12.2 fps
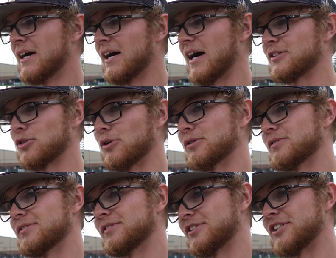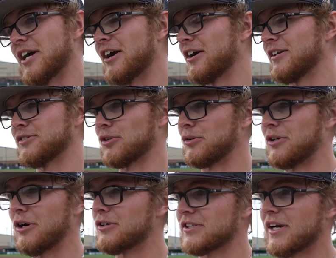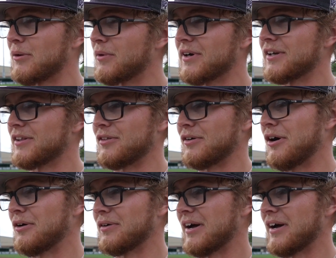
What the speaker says: I told Jared and told Coach that I wanted to throw,